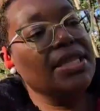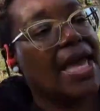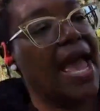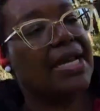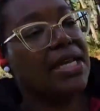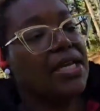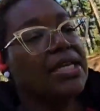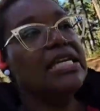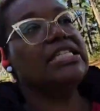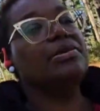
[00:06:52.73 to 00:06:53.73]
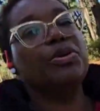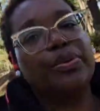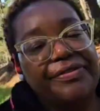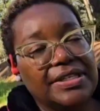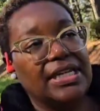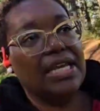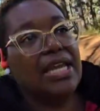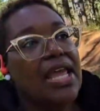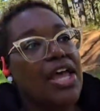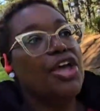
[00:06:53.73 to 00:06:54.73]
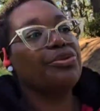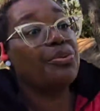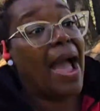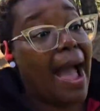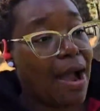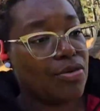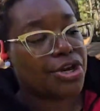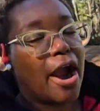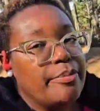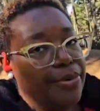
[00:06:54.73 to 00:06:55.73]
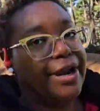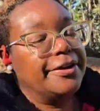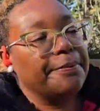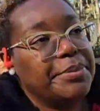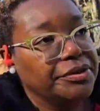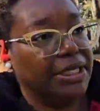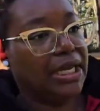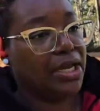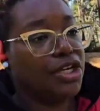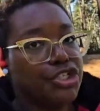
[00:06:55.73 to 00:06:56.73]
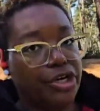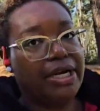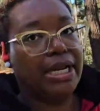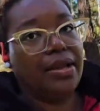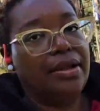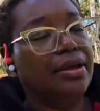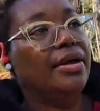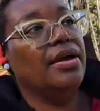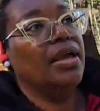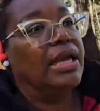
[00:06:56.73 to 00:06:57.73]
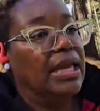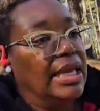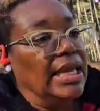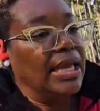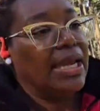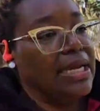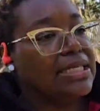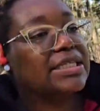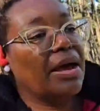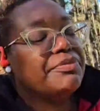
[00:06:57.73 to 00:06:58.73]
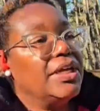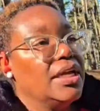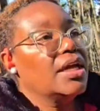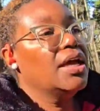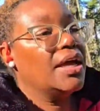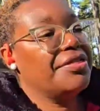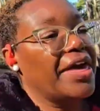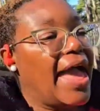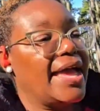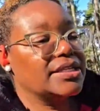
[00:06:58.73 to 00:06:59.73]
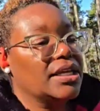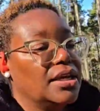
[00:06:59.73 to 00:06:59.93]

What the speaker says: that needs to be revisited throughout our brand building journey. It is something that